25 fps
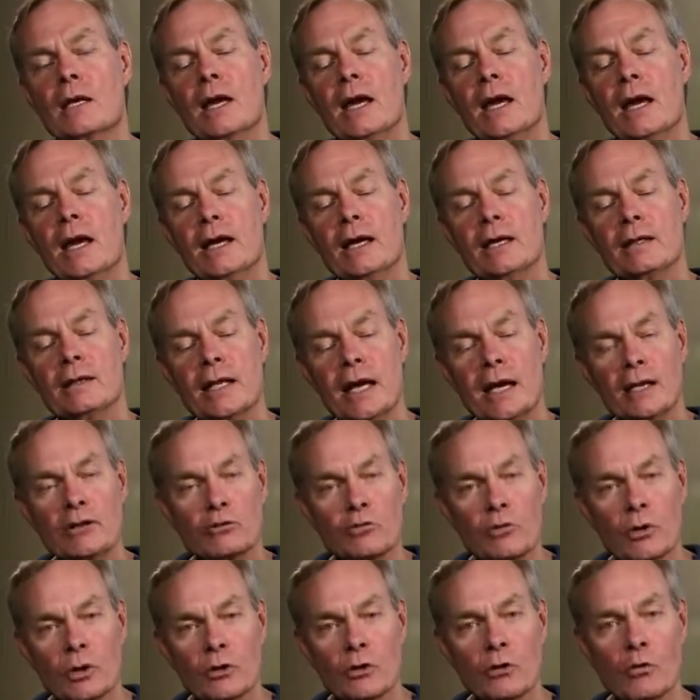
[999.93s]
And
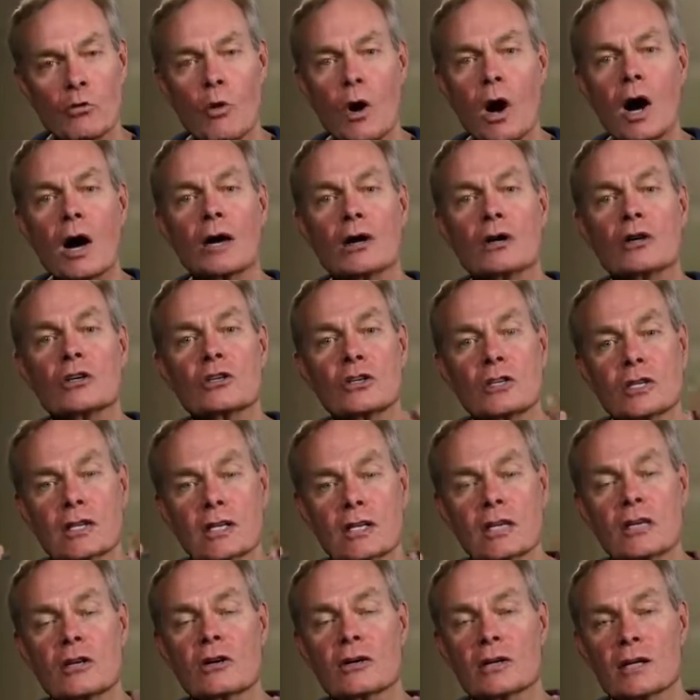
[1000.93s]
that's where the waters
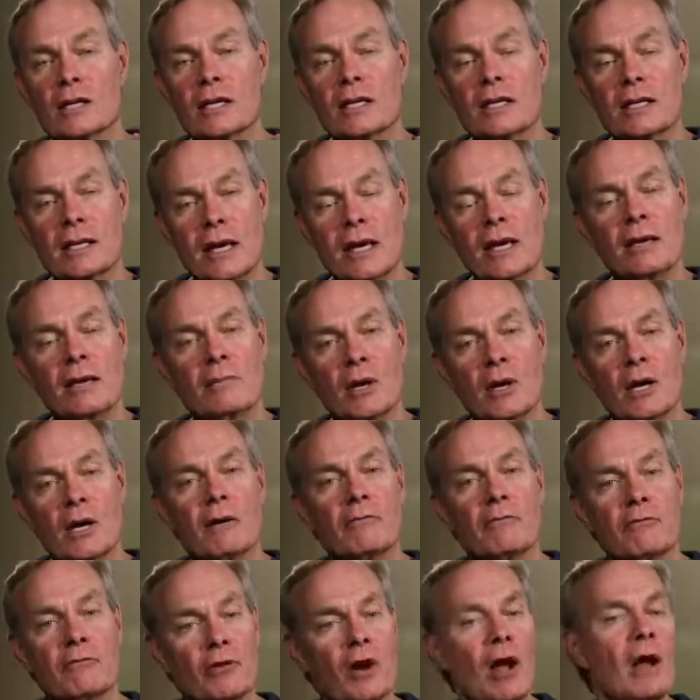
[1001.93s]
literally came
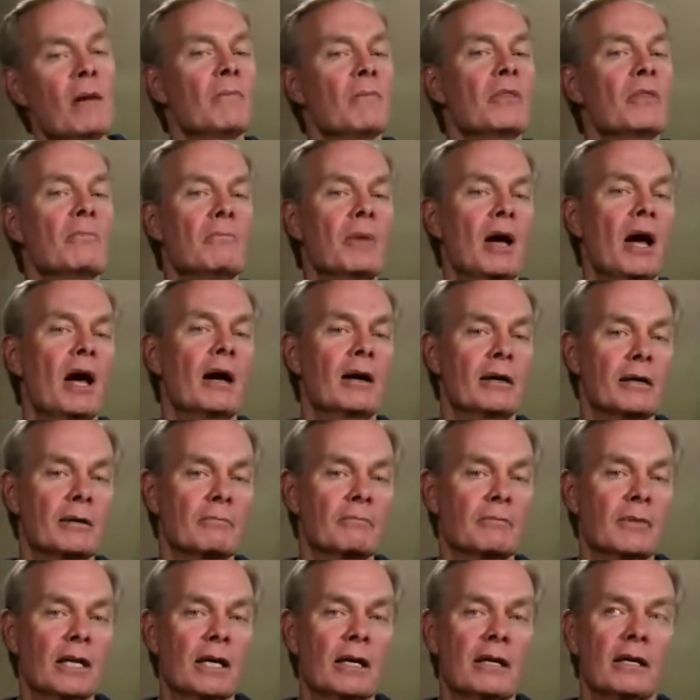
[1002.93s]
up from the
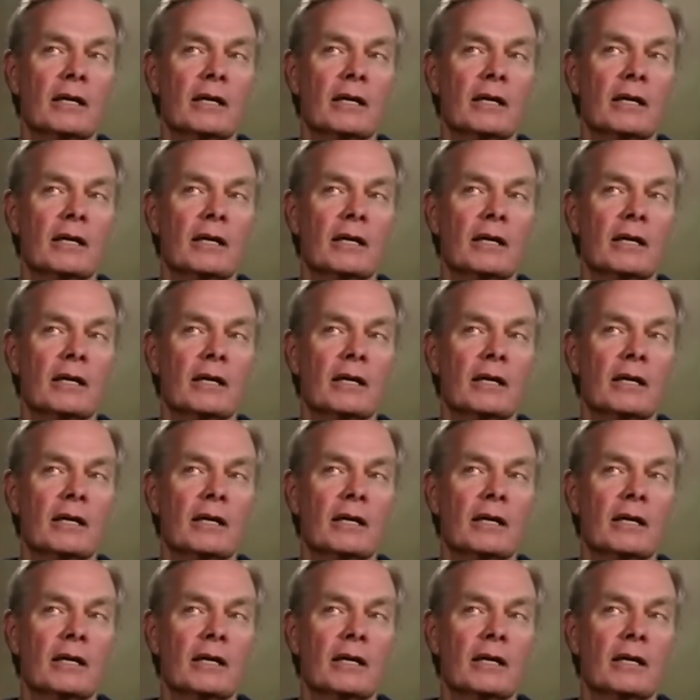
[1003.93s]
bottom.